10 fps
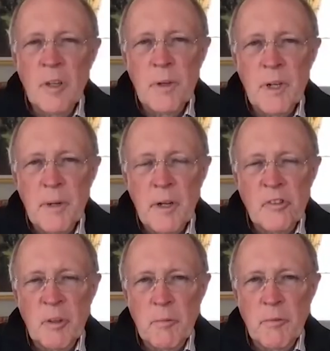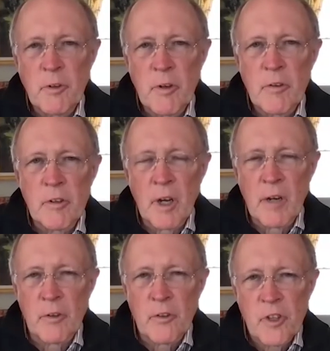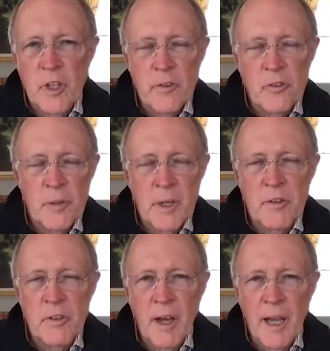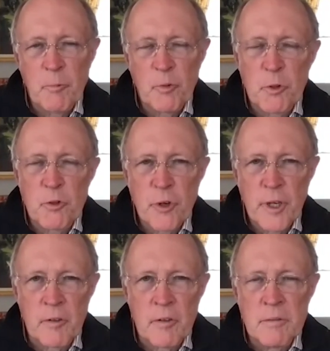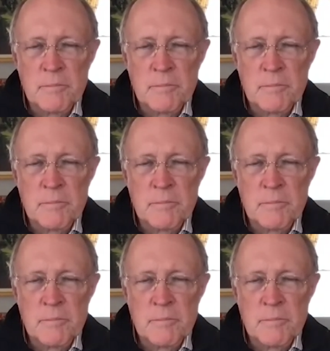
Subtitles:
a bit about some of your other novels. Tell us about Time's Betrayal.